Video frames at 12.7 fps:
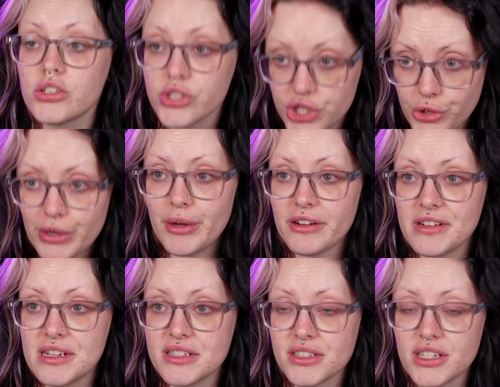During my
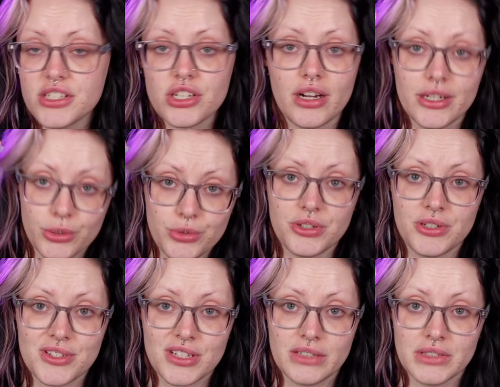research, I also
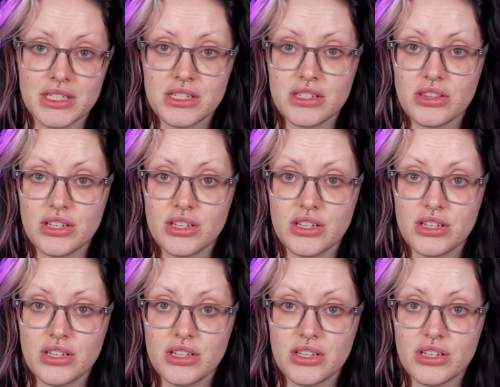discovered